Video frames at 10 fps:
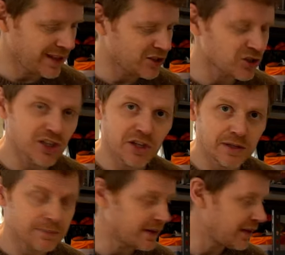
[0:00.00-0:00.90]
it's just a
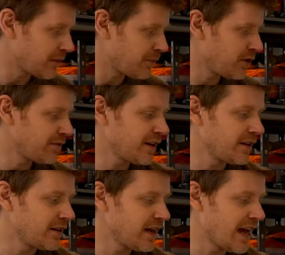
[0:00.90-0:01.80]
USB computer
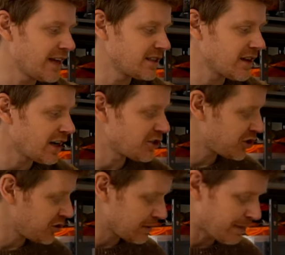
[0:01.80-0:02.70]
fan, and I
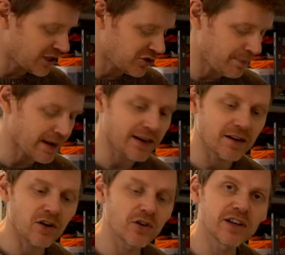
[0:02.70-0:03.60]
just use a battery
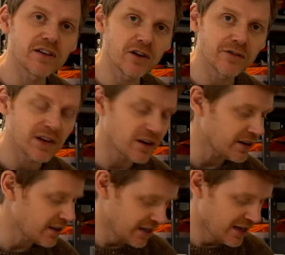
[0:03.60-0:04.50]
pack on it
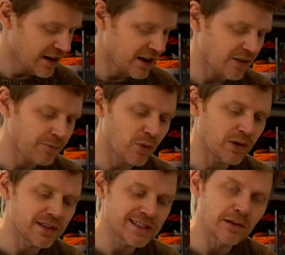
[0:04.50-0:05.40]
overnight. I put
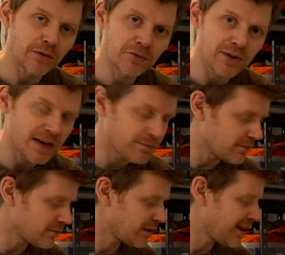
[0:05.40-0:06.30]
one of these little
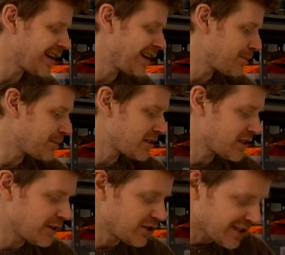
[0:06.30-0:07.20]
3M clips,
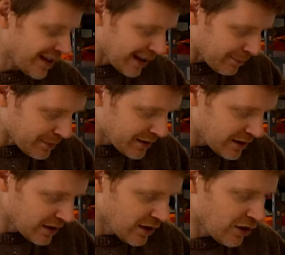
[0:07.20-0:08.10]
so it just
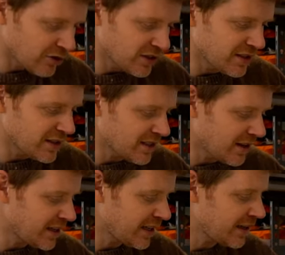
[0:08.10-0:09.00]
clips onto the
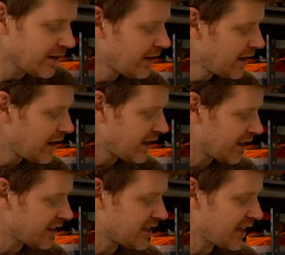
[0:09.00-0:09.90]
side here, and
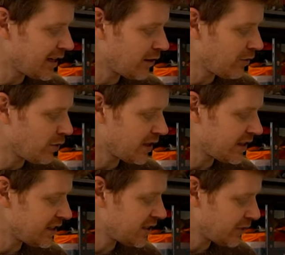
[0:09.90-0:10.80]
I can take it off when I need